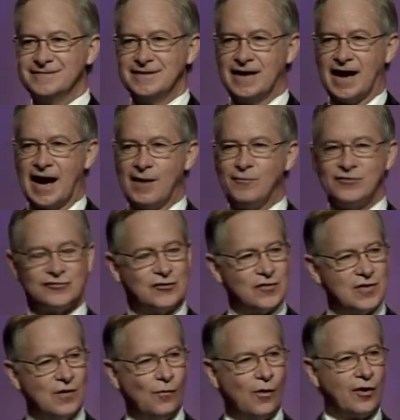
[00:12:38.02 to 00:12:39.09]
I was
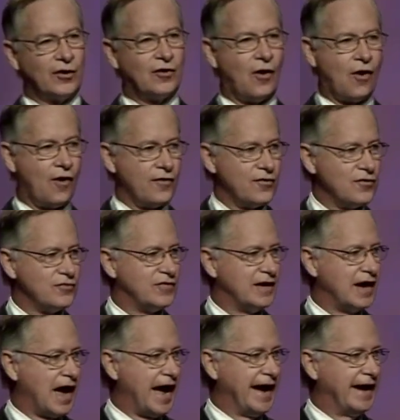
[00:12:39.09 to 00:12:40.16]
going to work harder than
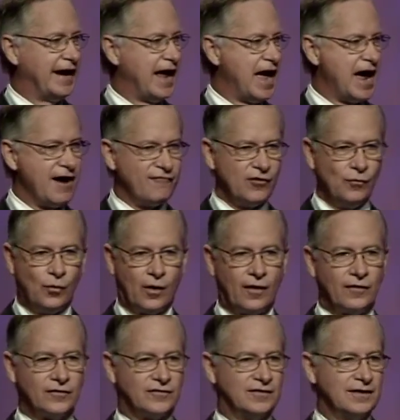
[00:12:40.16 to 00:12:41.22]
I had ever
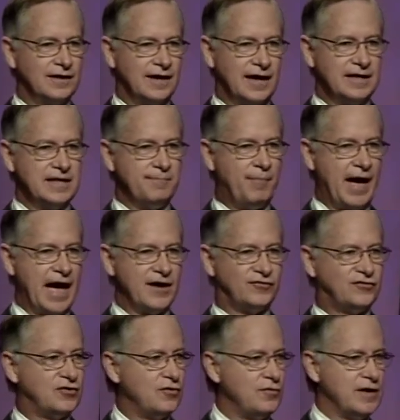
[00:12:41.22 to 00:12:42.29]
worked in the
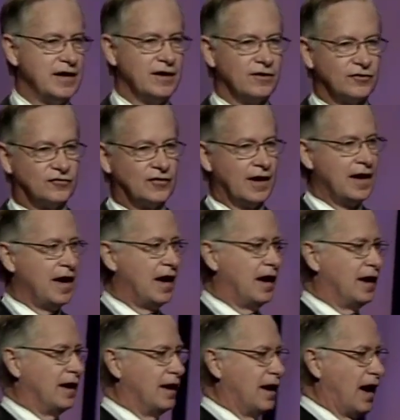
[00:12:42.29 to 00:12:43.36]
past 2 years.
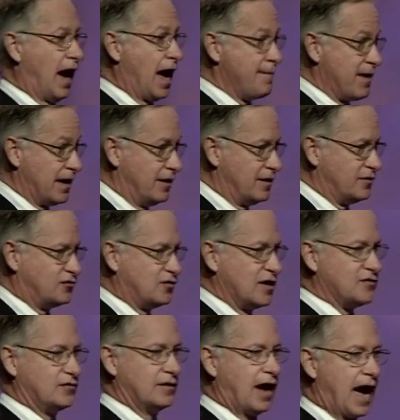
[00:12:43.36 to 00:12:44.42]
I made a
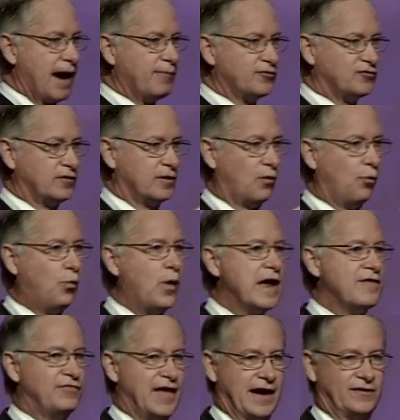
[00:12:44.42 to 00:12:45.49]
decision I was going to
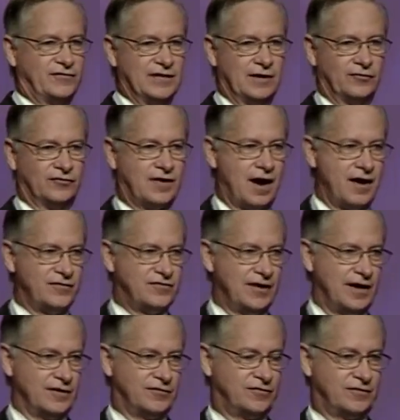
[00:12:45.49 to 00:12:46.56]
win that sales
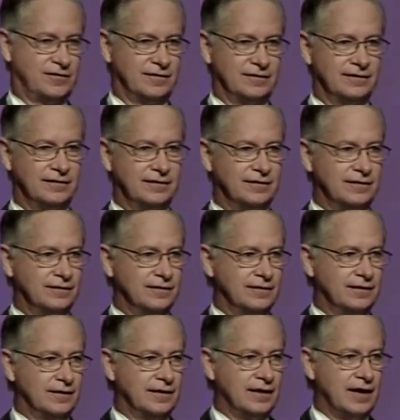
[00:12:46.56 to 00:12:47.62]
contest.
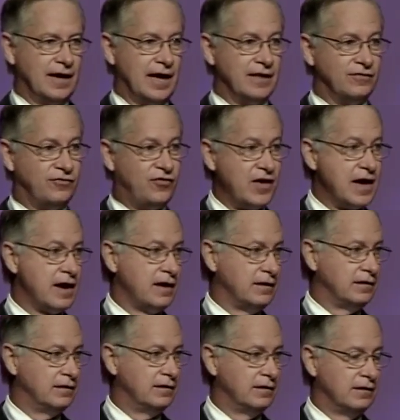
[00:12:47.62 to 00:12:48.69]
And
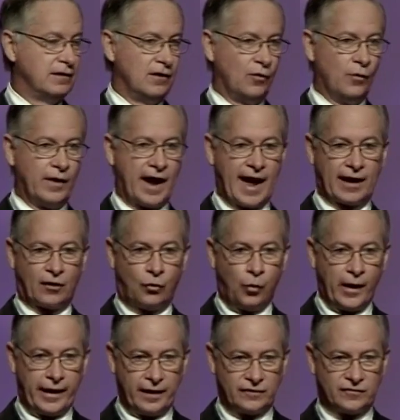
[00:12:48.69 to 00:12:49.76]
then, when I
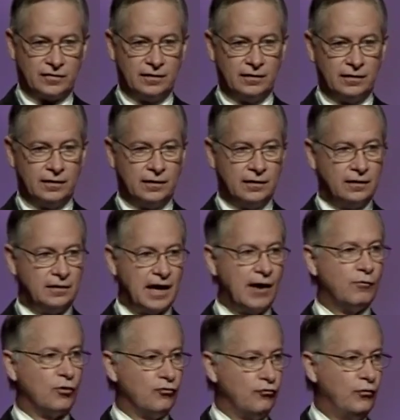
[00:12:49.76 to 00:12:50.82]
quit, they
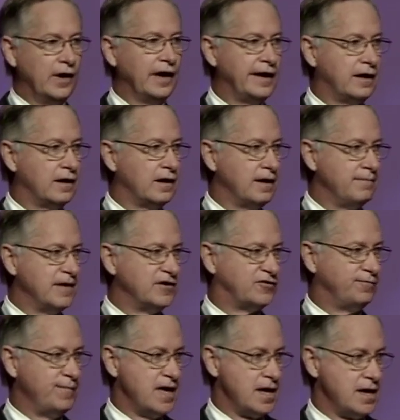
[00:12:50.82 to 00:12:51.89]
were really going to miss
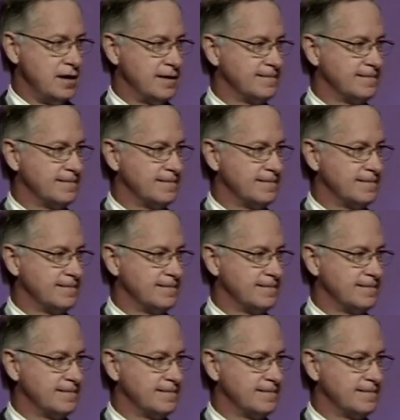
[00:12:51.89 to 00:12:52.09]
me.